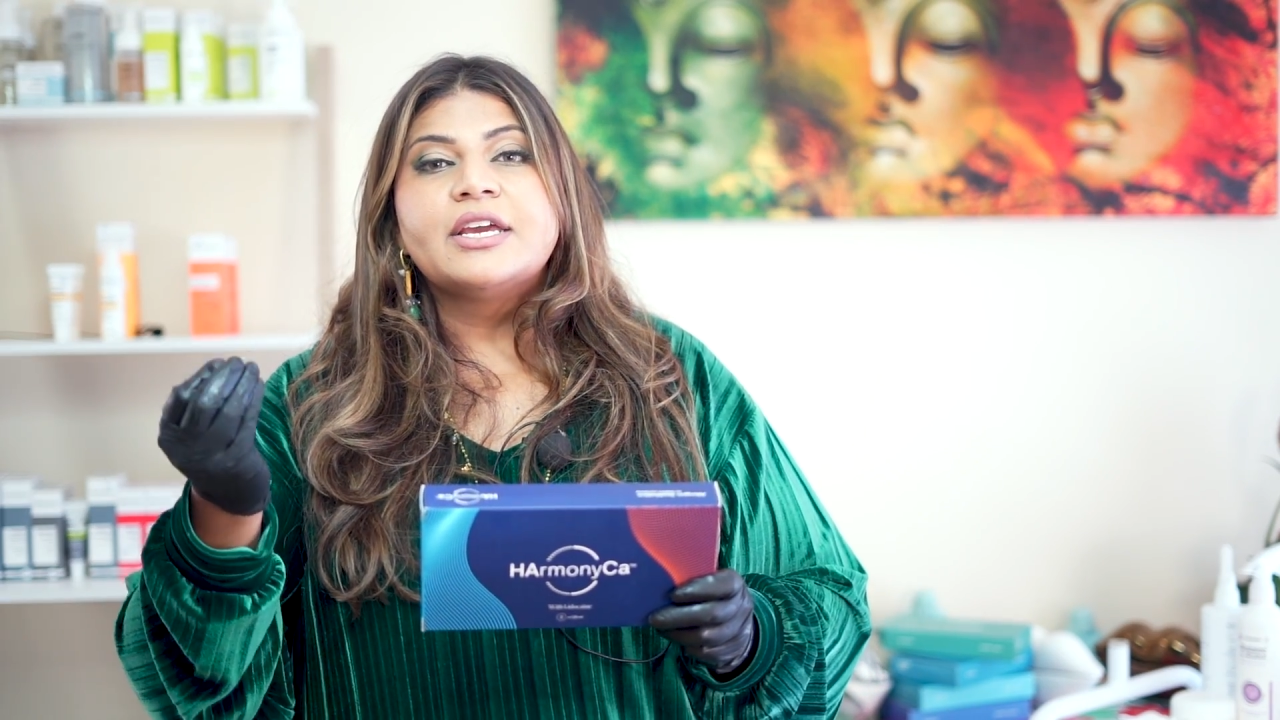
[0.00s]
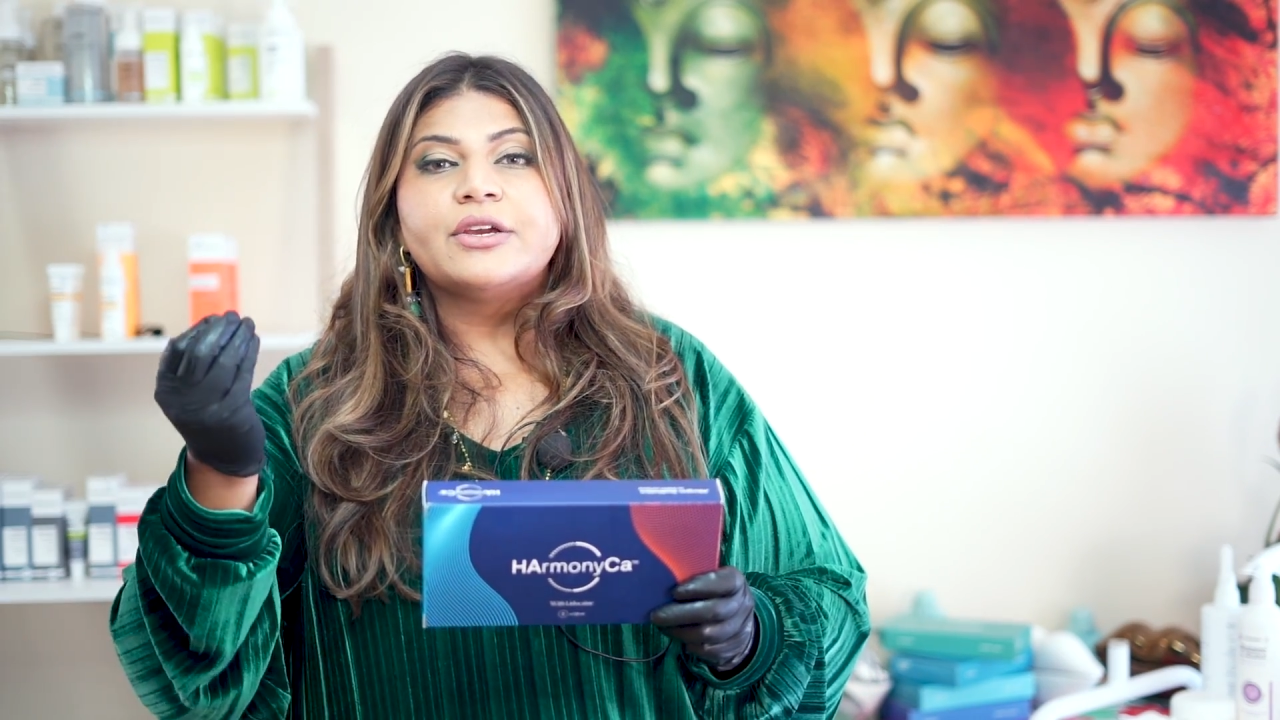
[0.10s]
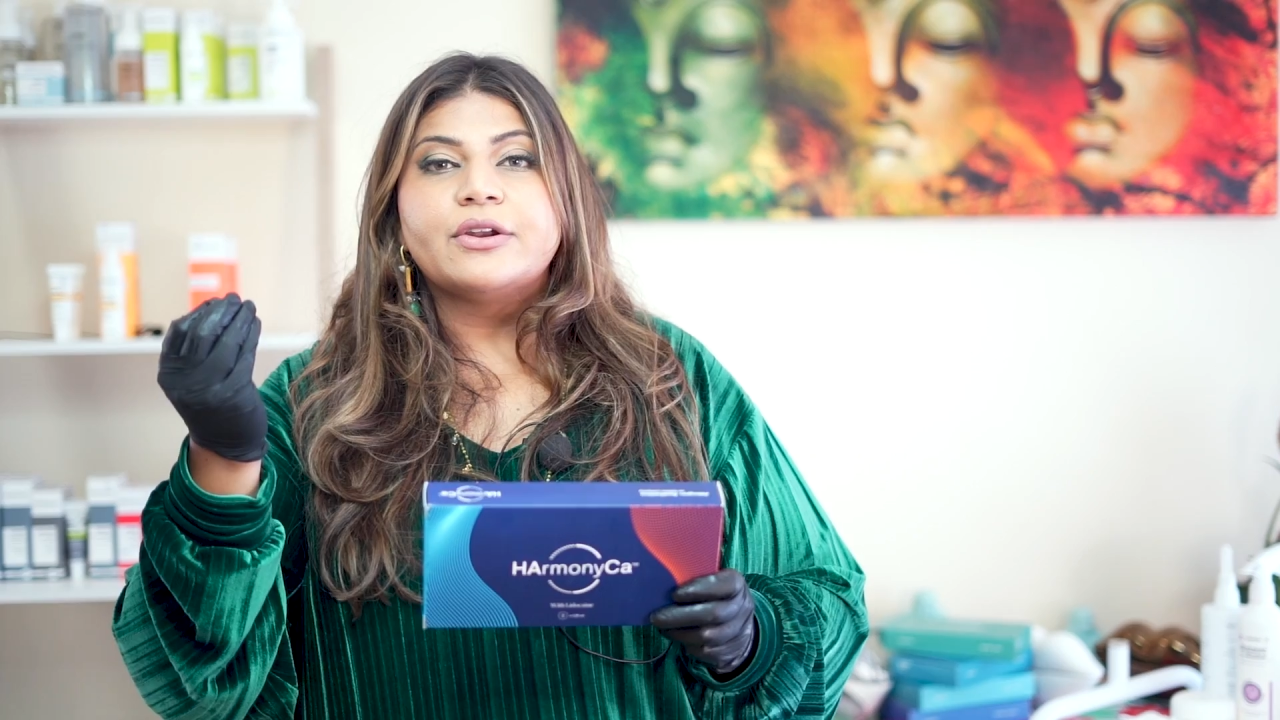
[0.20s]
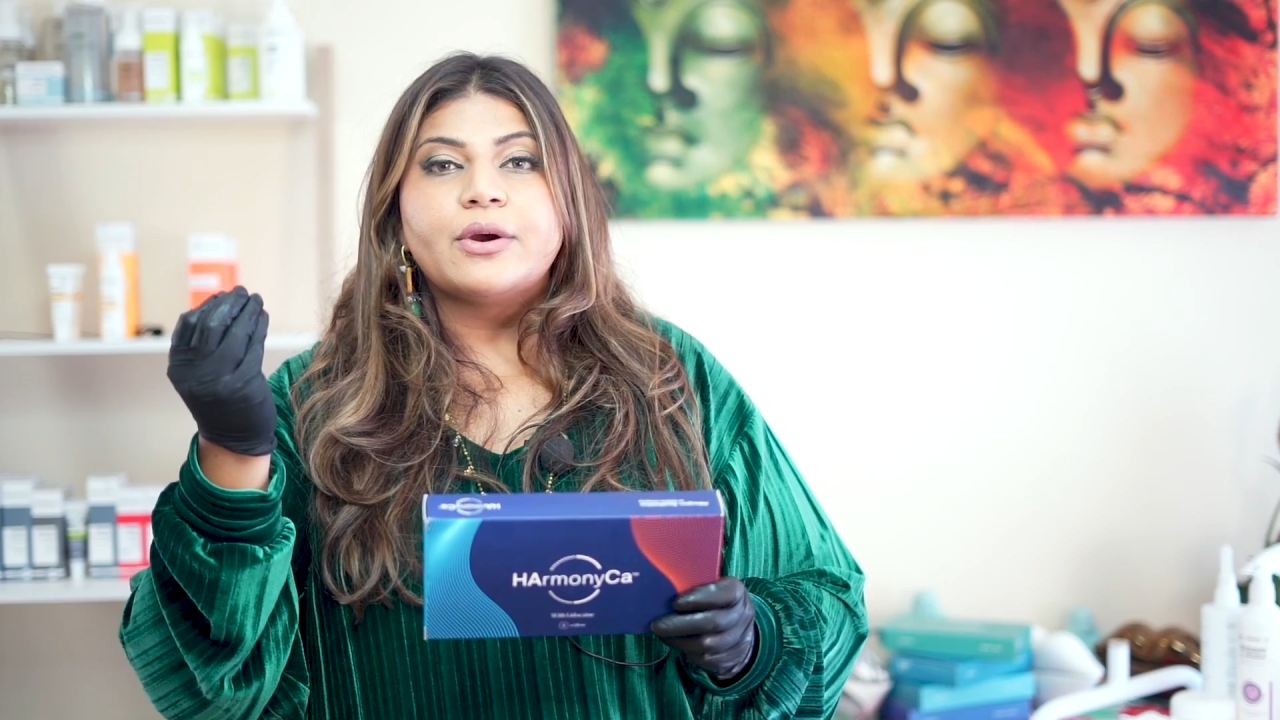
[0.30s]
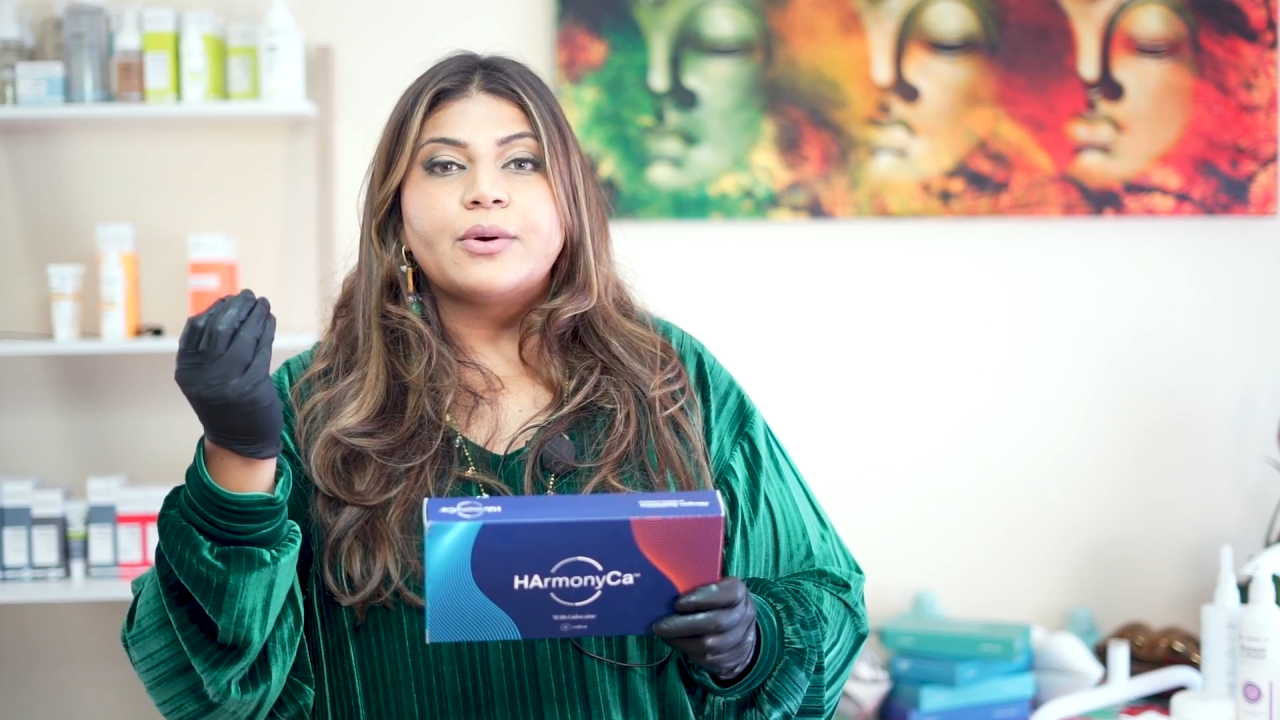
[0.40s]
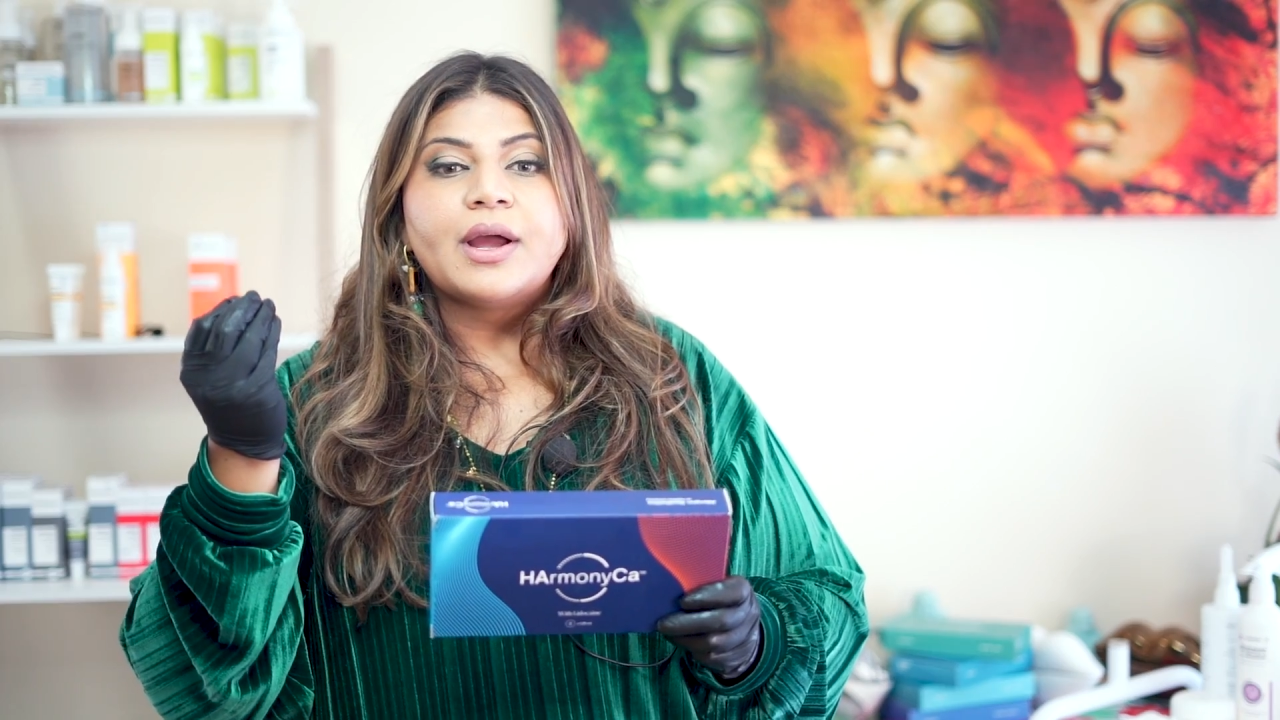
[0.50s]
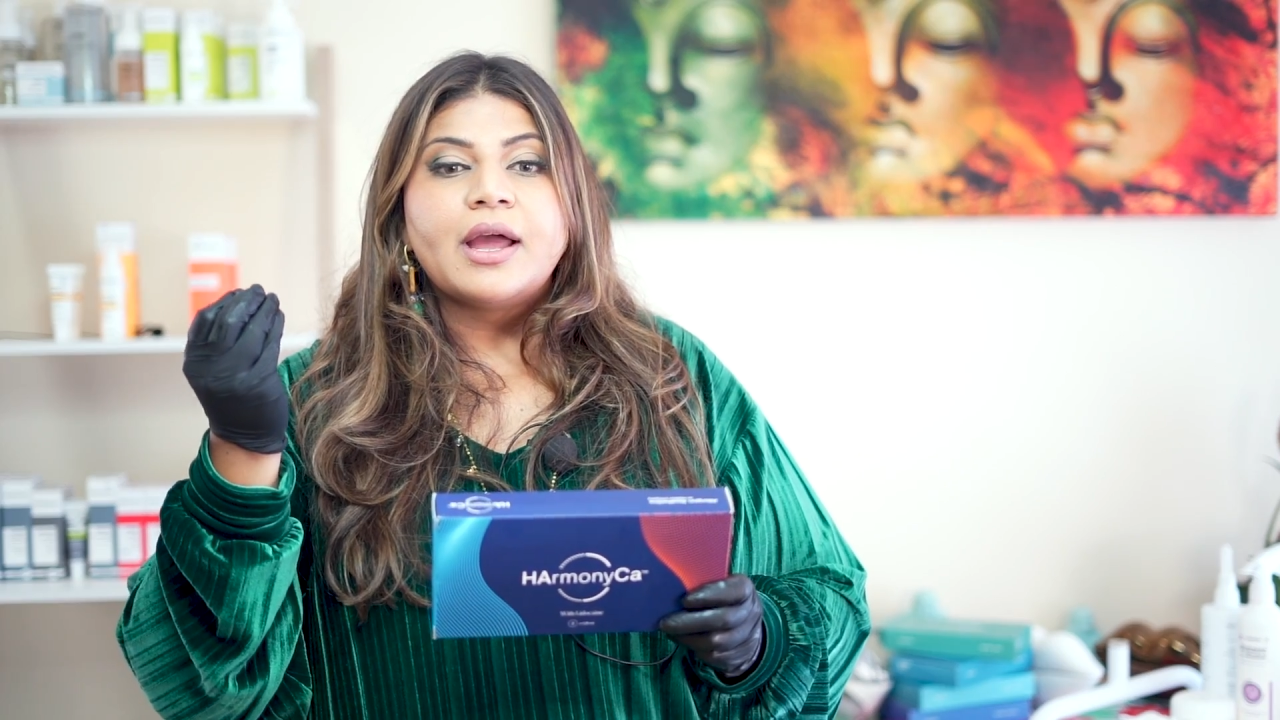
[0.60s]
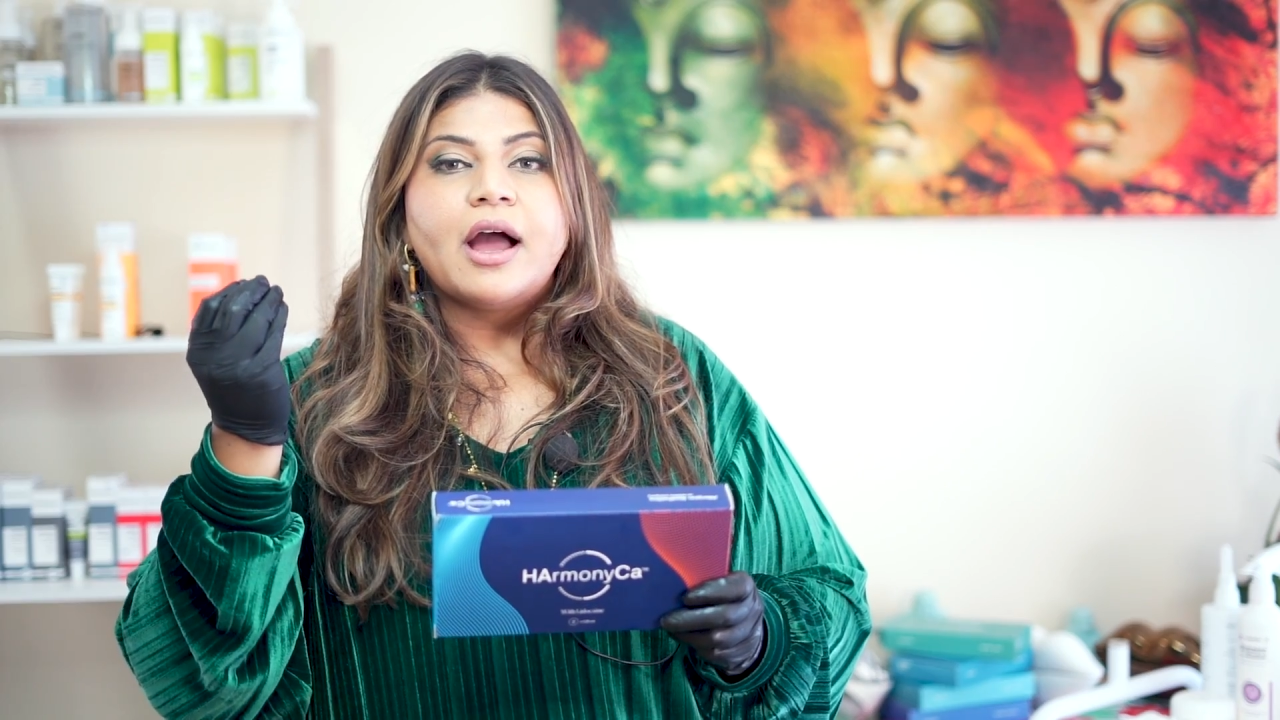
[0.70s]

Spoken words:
you know,